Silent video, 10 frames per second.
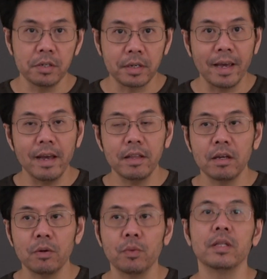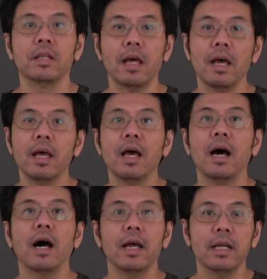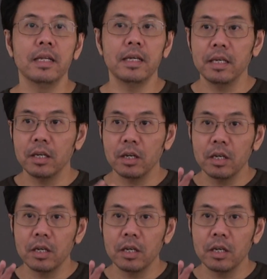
together with that highly